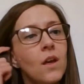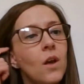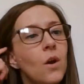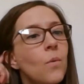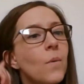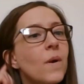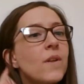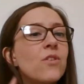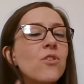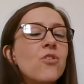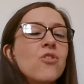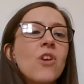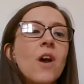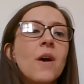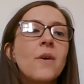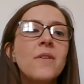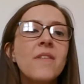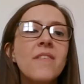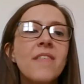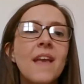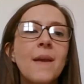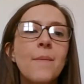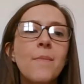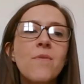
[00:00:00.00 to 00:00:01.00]
When your child
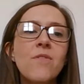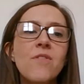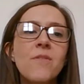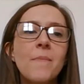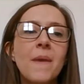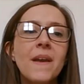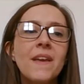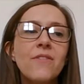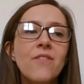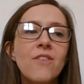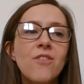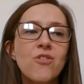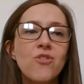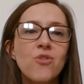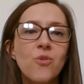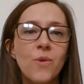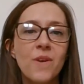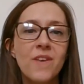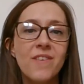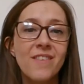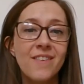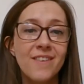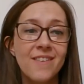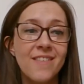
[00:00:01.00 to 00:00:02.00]
is able to make this
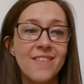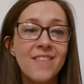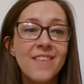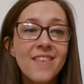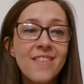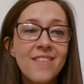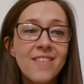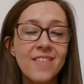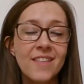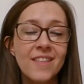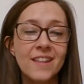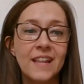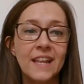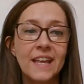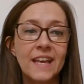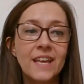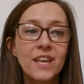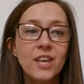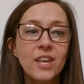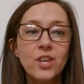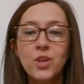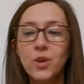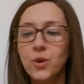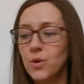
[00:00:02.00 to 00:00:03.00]
choice
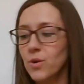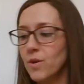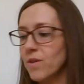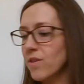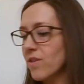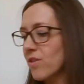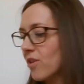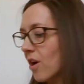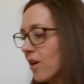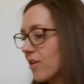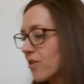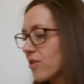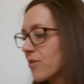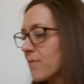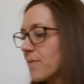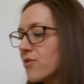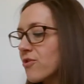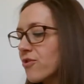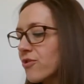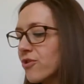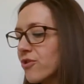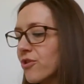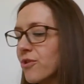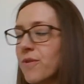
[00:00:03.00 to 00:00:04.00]
consistently, you could start to
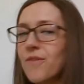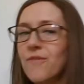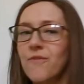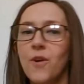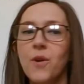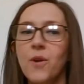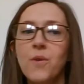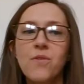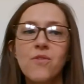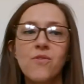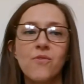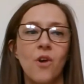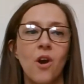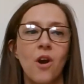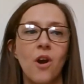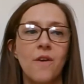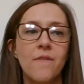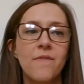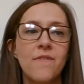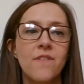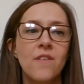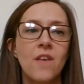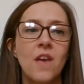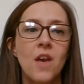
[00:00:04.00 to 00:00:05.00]
introduce
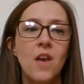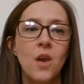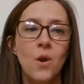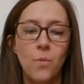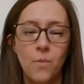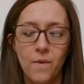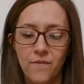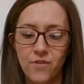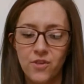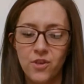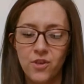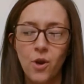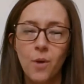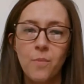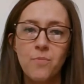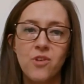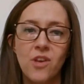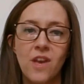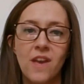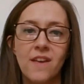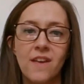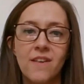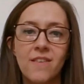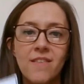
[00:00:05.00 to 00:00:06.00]
photographs with the
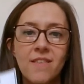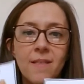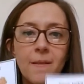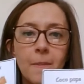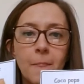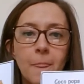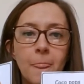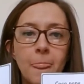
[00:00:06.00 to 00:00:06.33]
objects.